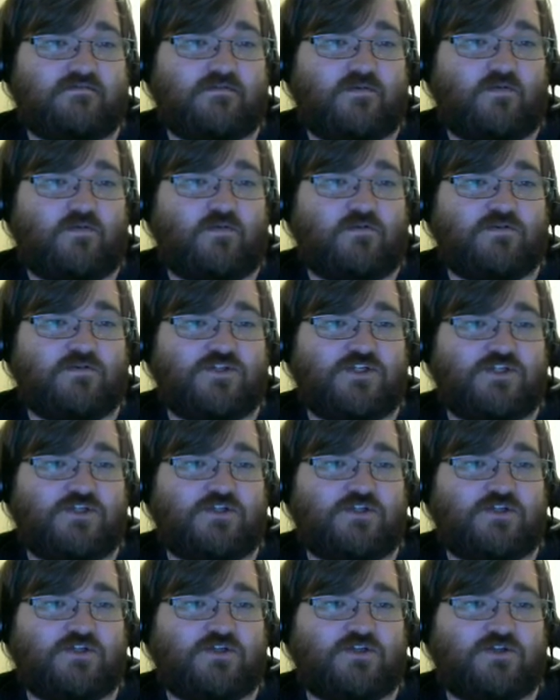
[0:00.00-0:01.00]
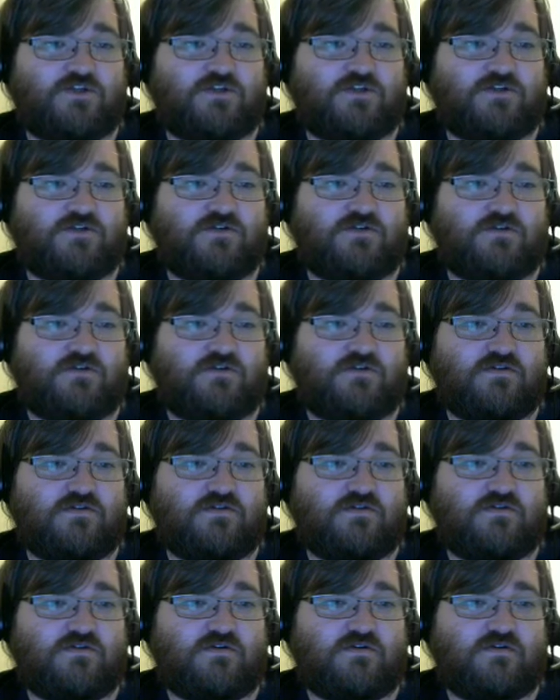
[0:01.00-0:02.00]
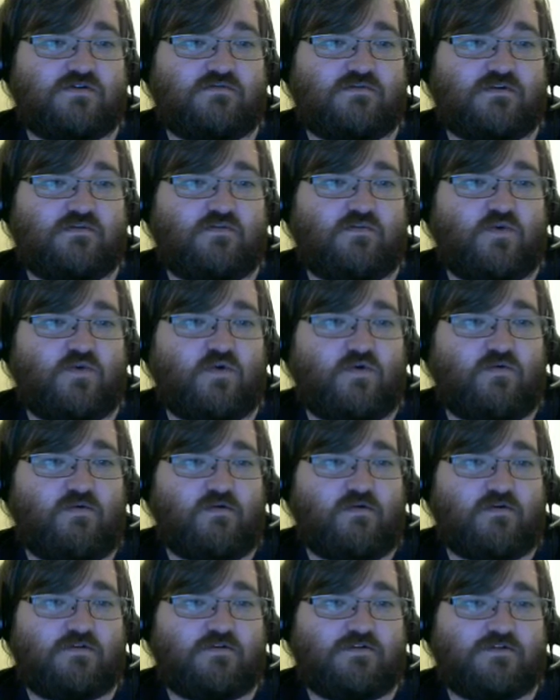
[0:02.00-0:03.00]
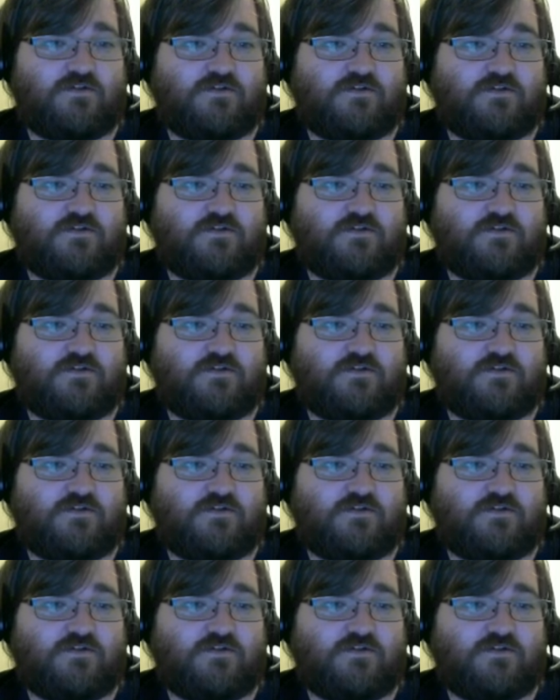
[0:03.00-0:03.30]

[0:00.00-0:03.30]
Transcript: Orangish. I want it more orange.